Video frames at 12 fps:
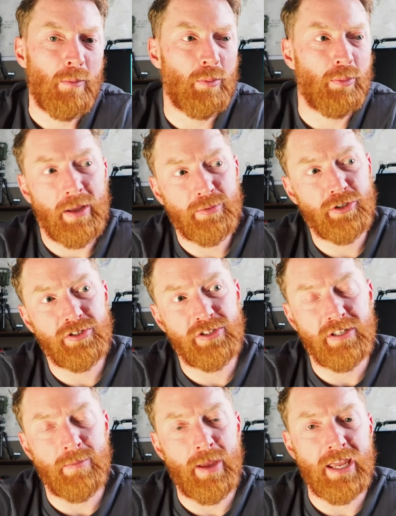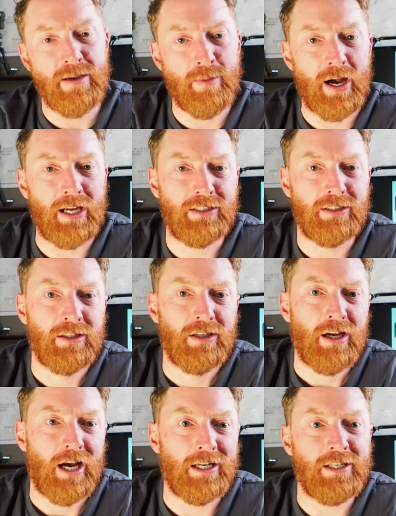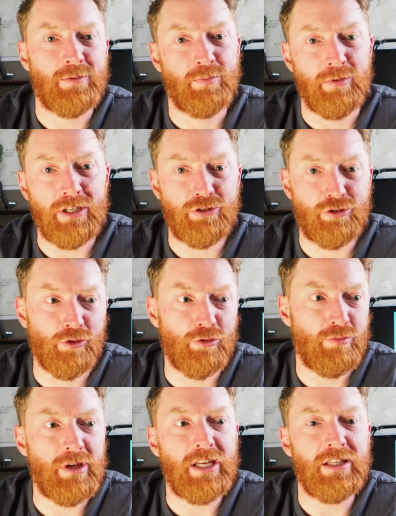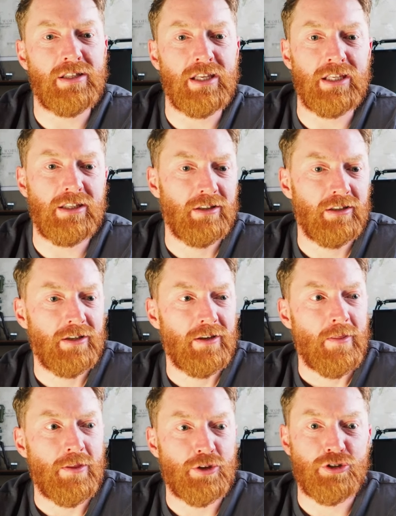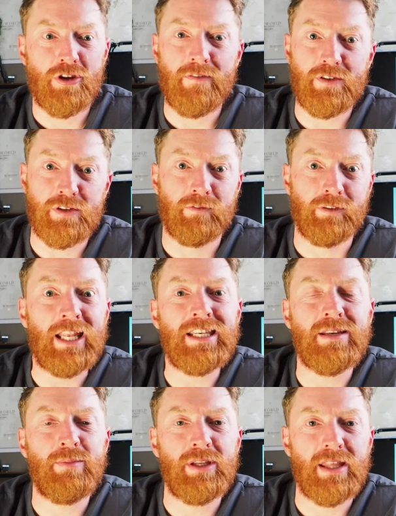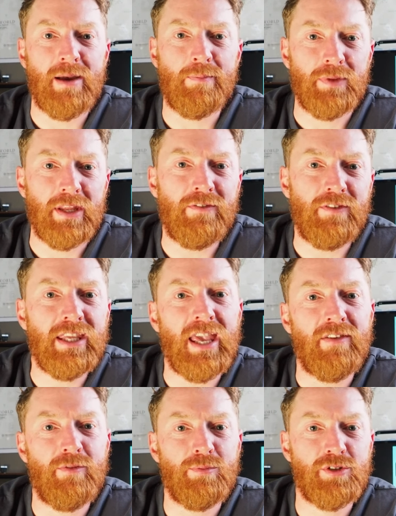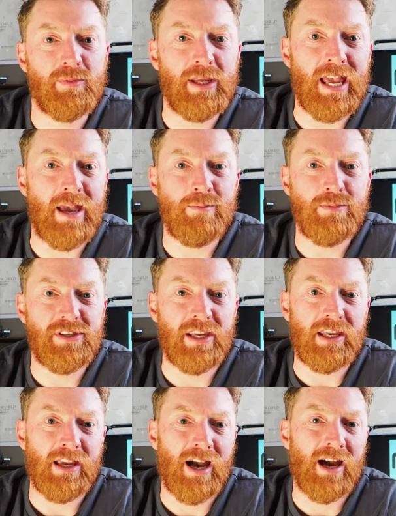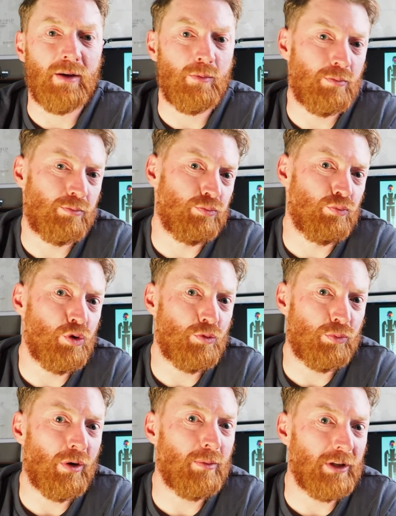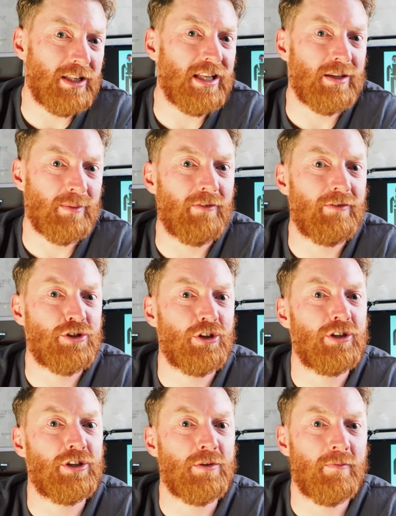Perhaps because he's a mate of mine and he's done me the service of lending me them. If he gave them to me empty, I would probably think about returning them